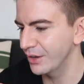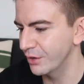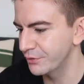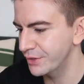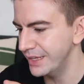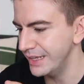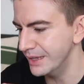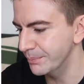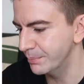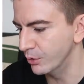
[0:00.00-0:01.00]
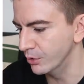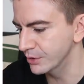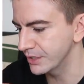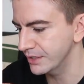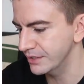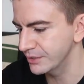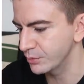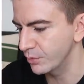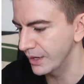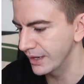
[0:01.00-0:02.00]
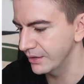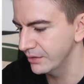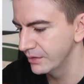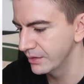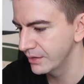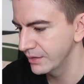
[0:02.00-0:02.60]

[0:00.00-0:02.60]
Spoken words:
of the border as well.